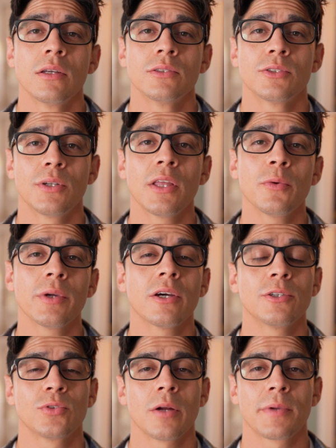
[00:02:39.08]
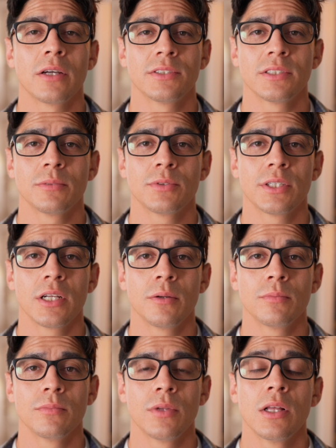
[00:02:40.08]
So now that we got our drop count system set
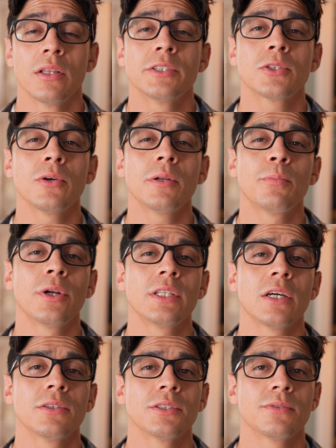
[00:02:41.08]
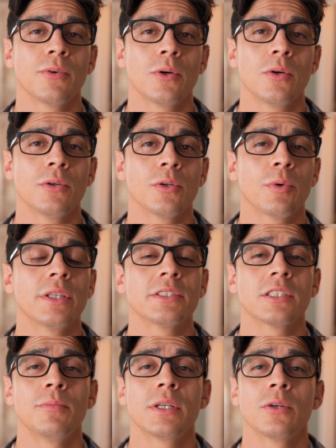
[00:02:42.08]
up, let's go ahead and break down this photo in a way
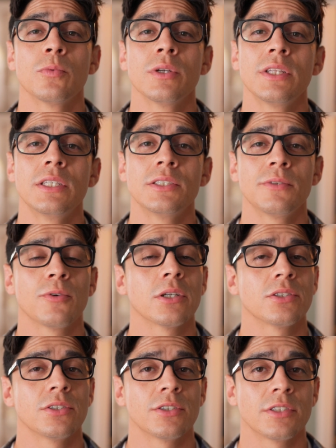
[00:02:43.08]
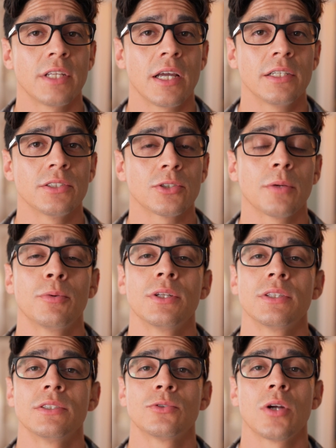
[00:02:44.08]
that's going to make it really easy for us to understand and start
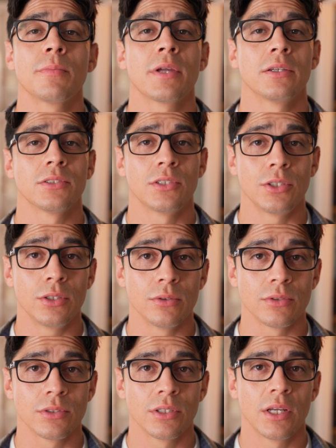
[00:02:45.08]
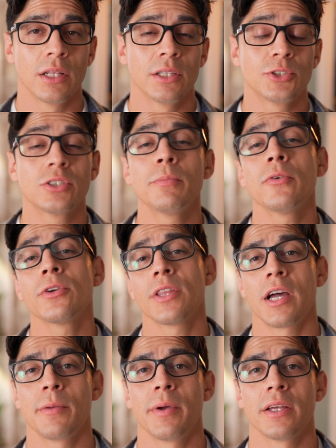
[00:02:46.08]
putting these drop counts to use. Let's jump over to
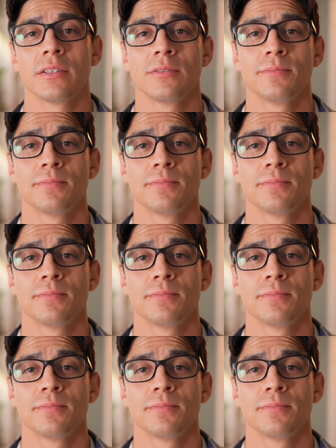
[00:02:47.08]
the iPad.